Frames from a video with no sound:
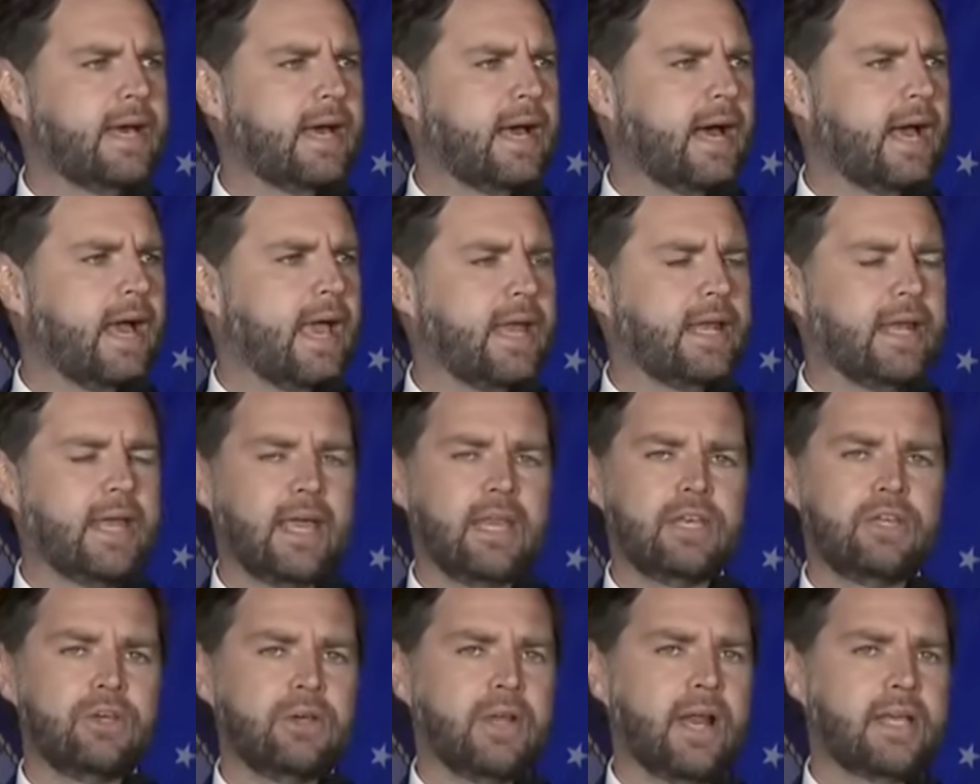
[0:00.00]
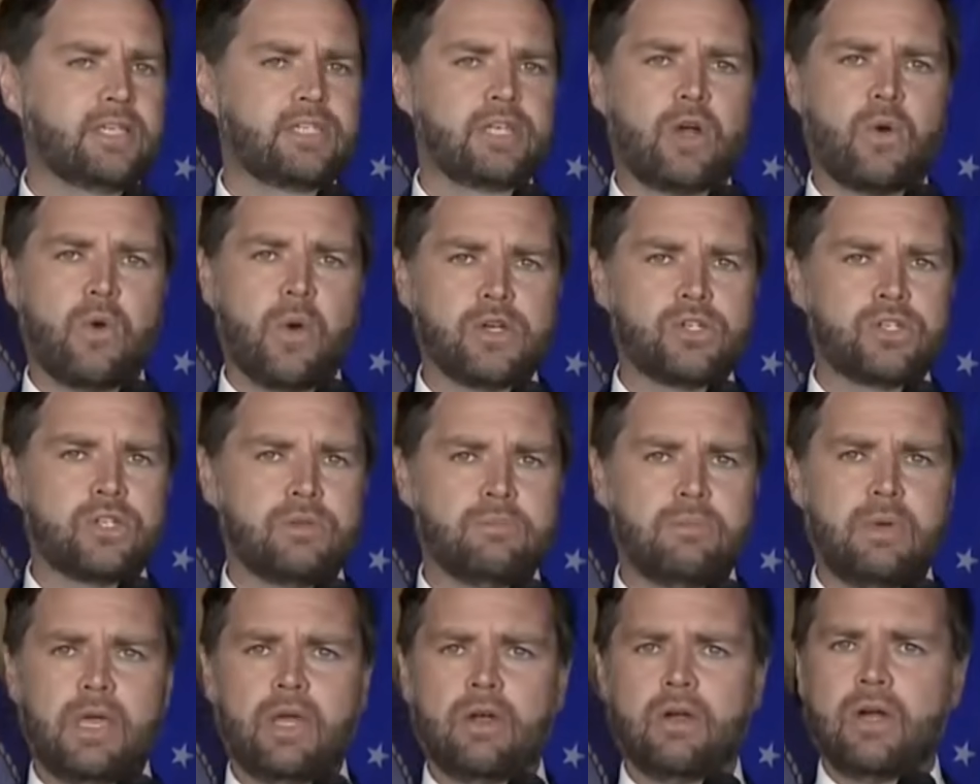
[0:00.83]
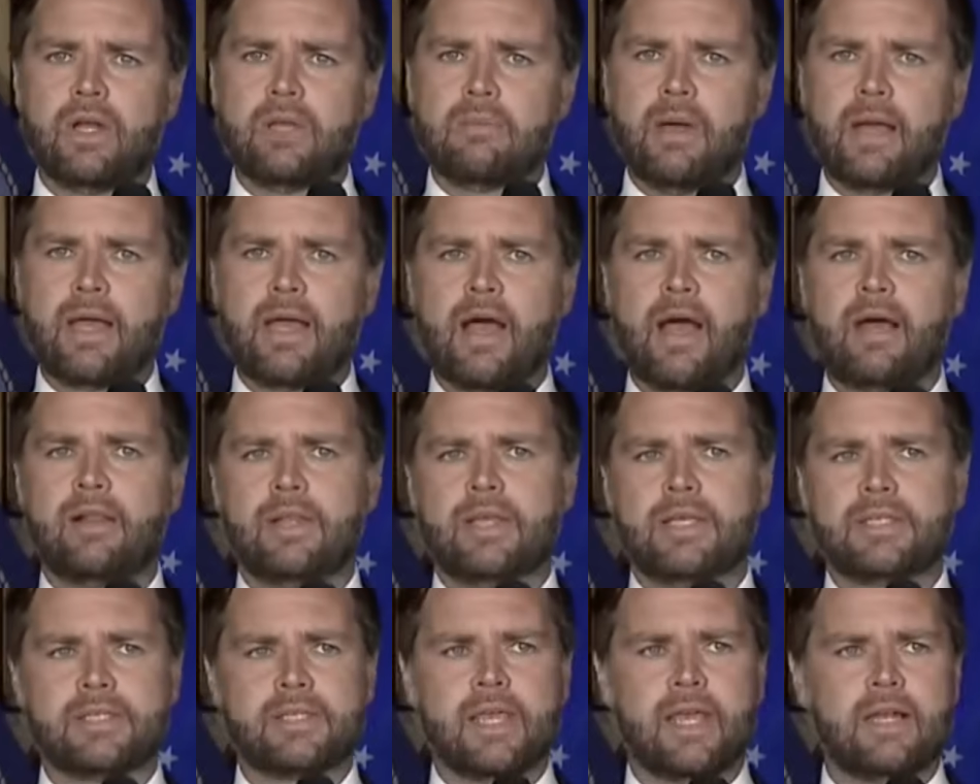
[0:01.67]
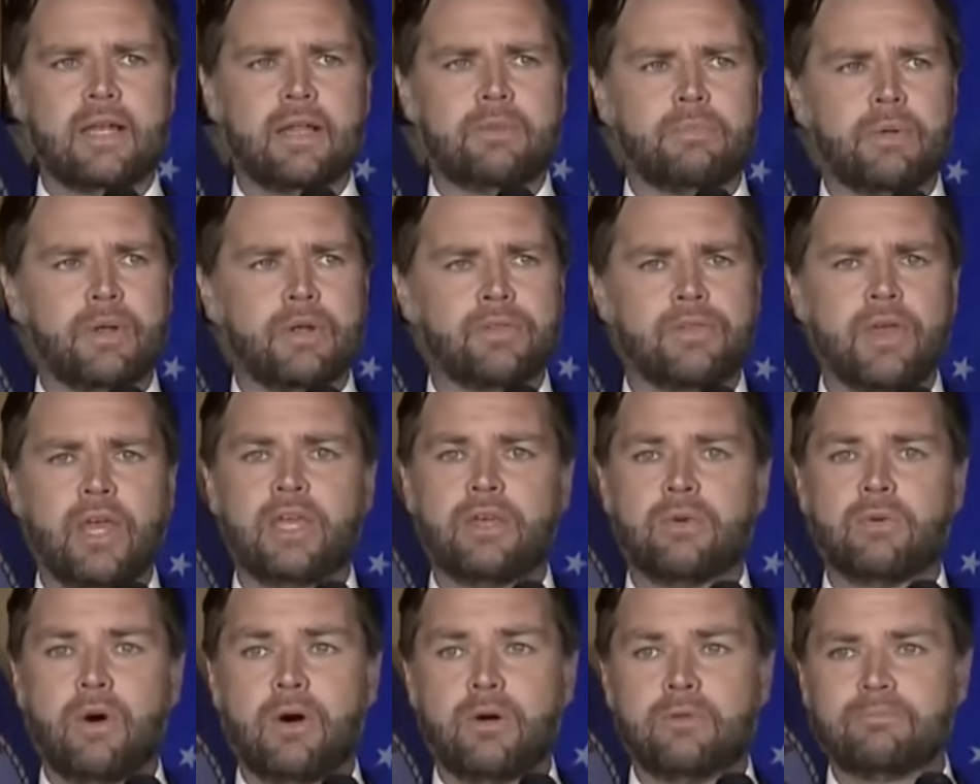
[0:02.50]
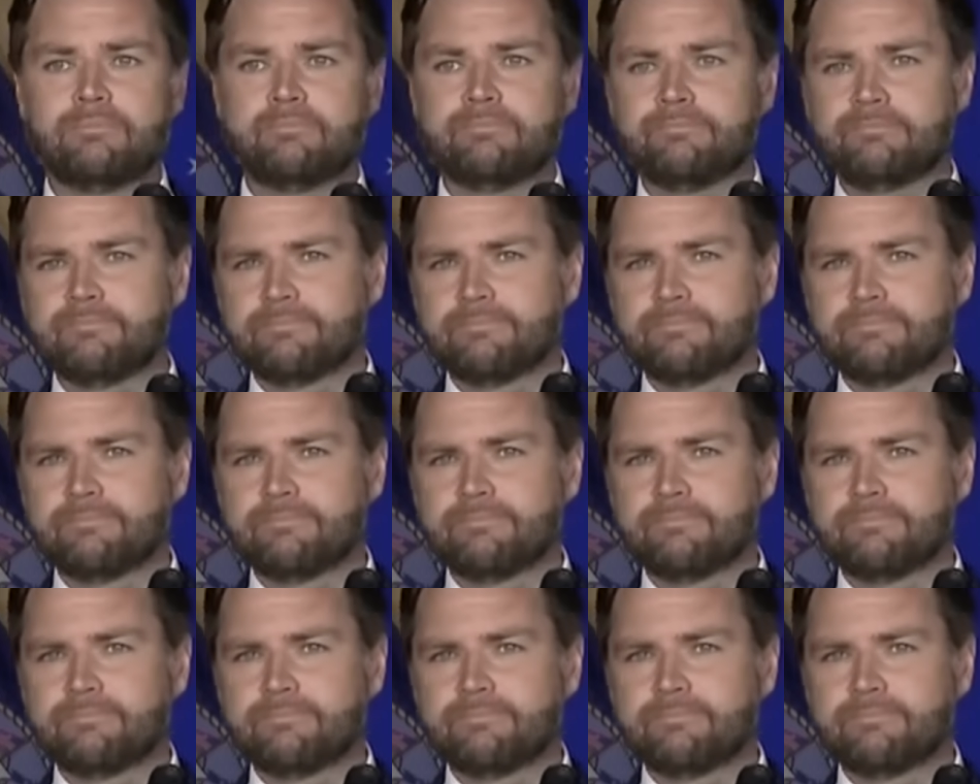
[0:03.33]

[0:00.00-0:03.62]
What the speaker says: And again, you can ask a question to me or any of my colleagues standing up here. Thank you all.